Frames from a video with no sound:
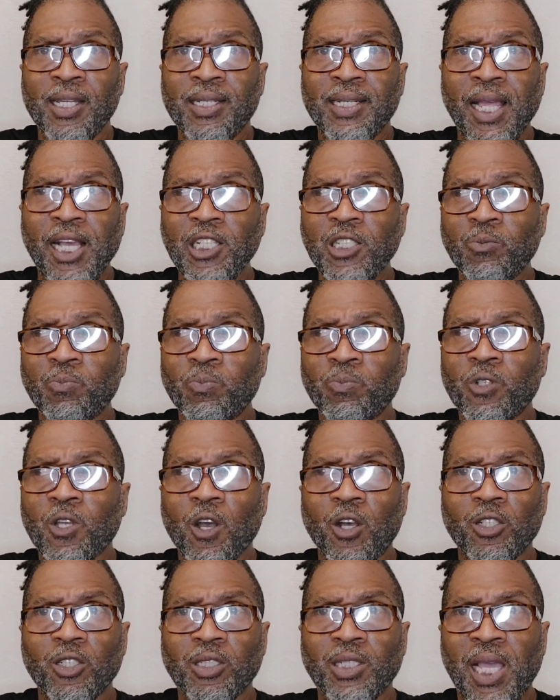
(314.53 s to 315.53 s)
that's
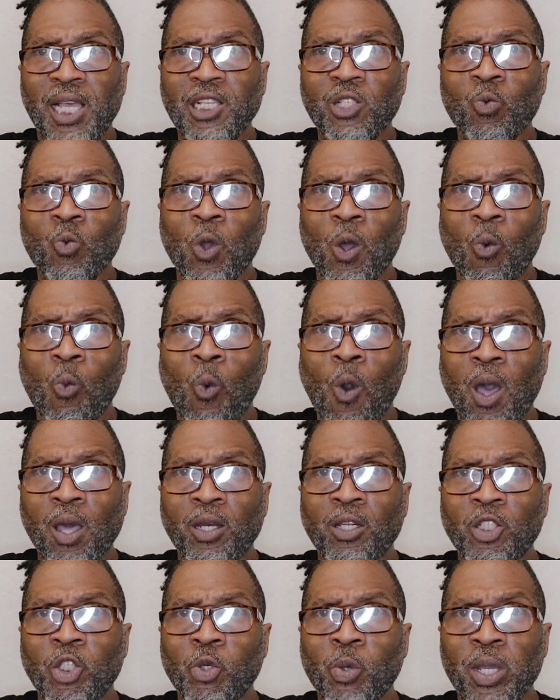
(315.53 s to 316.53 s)
because that's where
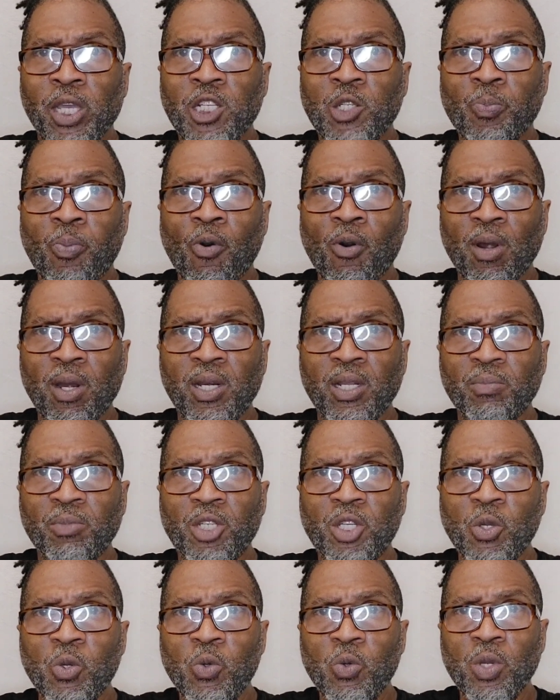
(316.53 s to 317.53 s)
Wanda transported them
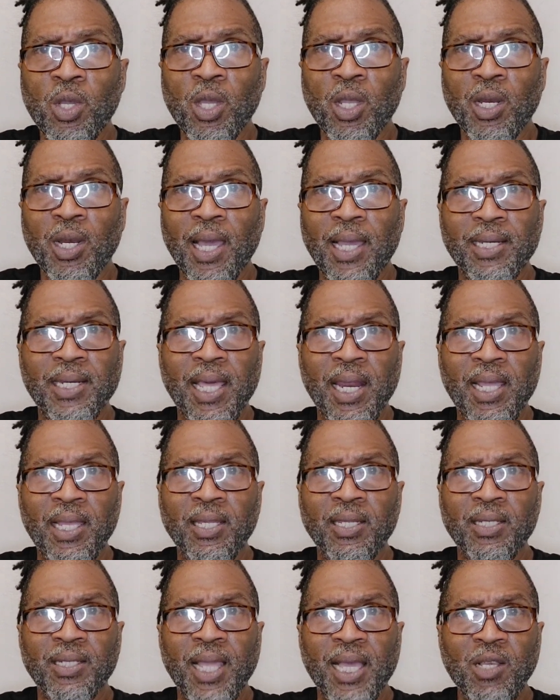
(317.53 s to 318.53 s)
to. Like, that
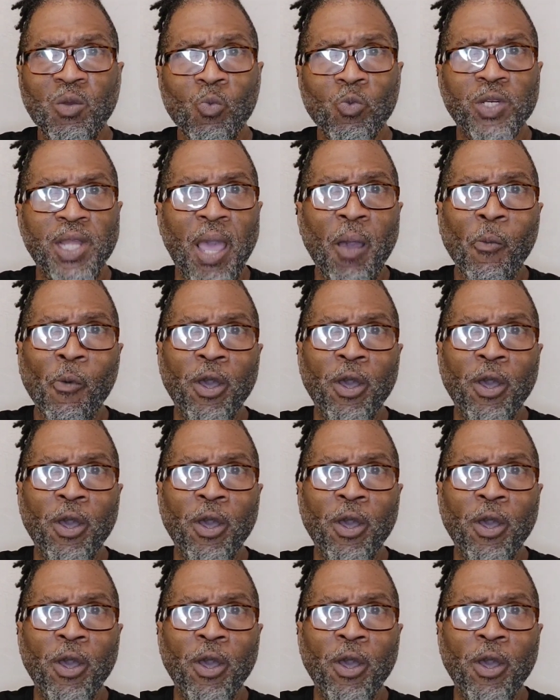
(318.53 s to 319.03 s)
ain't that